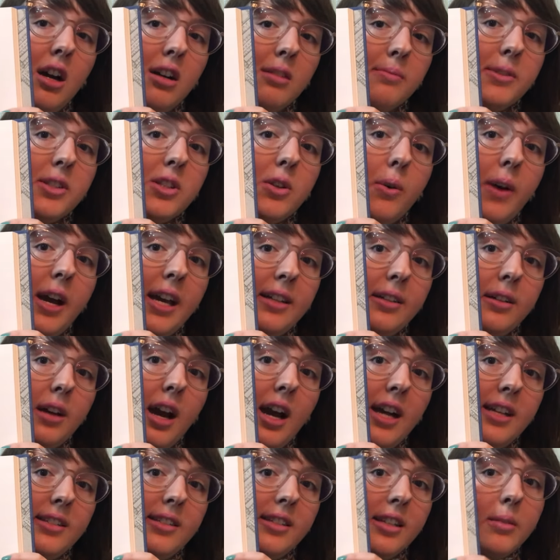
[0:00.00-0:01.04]
So
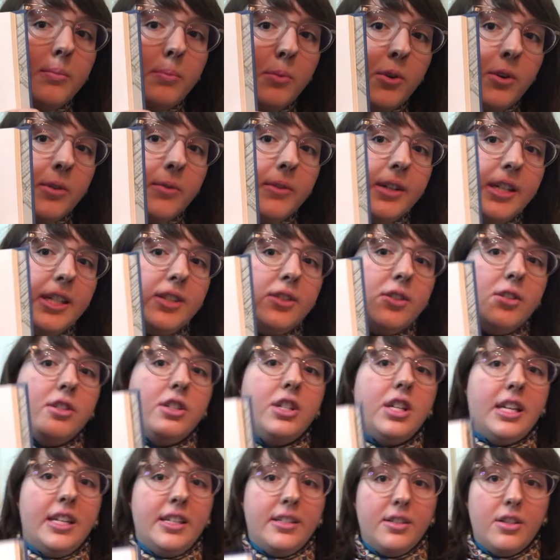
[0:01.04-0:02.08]
I did more research
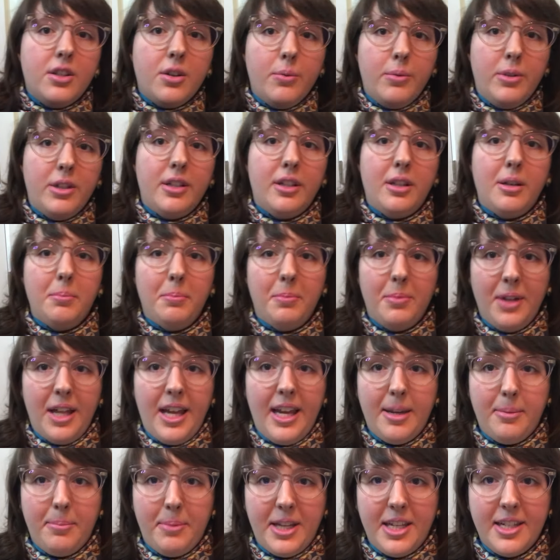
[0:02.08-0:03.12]
into William
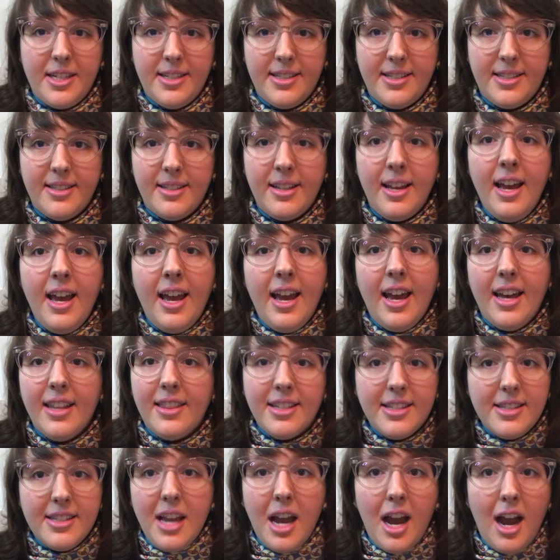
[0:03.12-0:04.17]
Blake because at
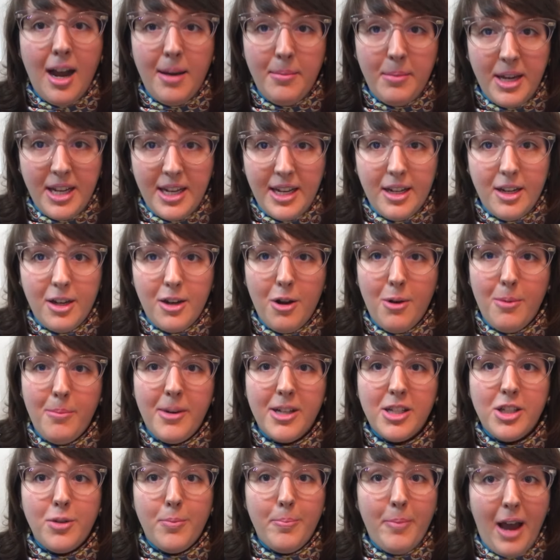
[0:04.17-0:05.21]
the time I didn't know
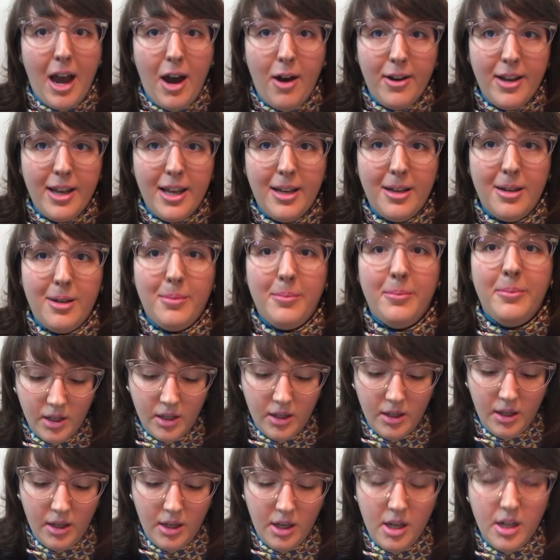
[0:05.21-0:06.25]
much about him.
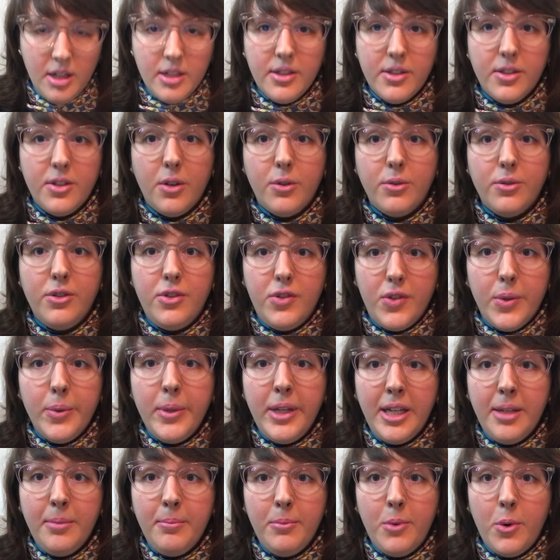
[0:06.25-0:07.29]
So
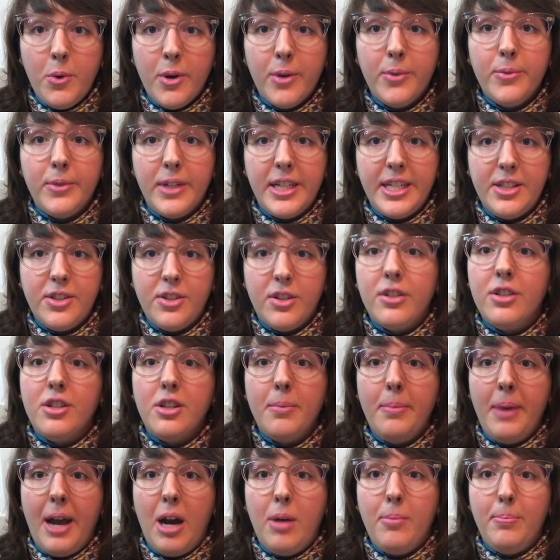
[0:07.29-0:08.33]
doing more research
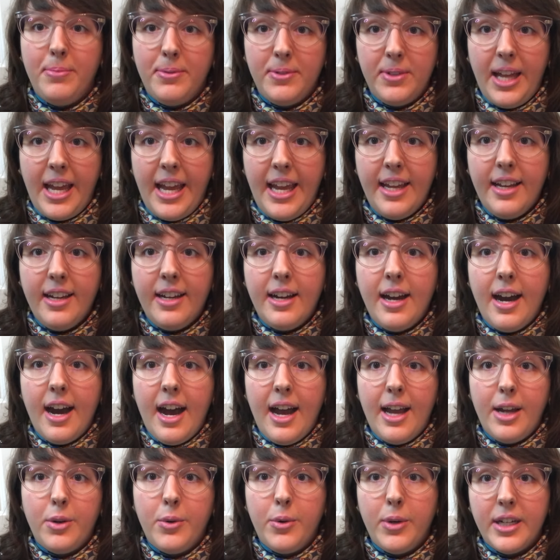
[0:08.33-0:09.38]
about Blake,
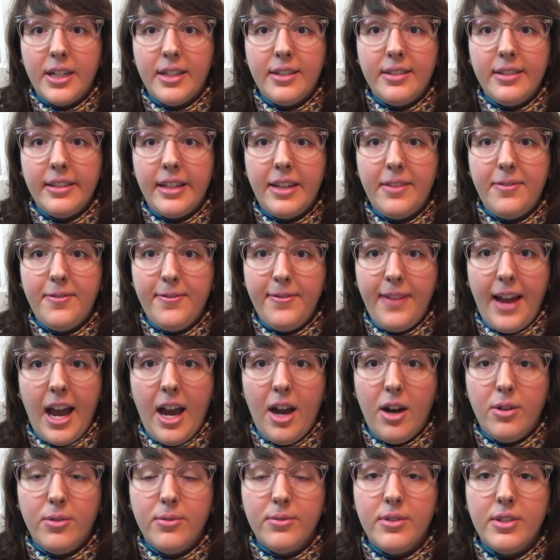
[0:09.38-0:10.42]
I quickly
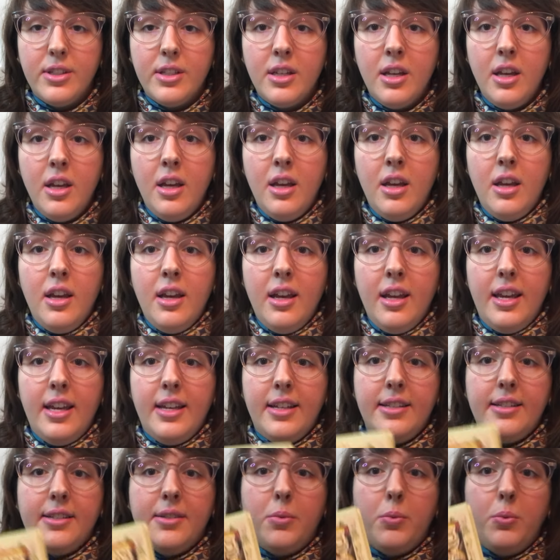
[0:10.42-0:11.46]
found
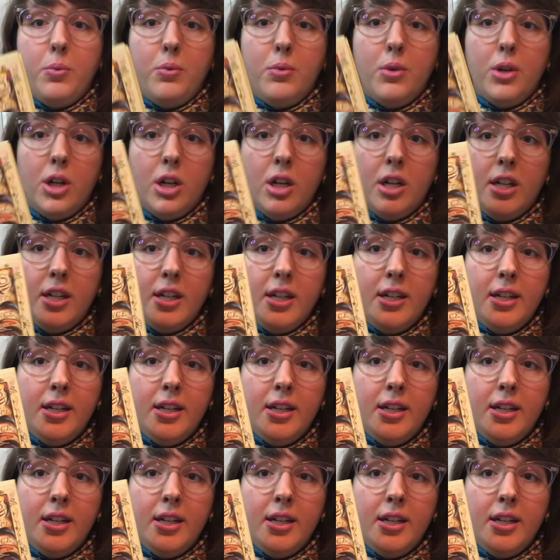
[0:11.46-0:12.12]
his work,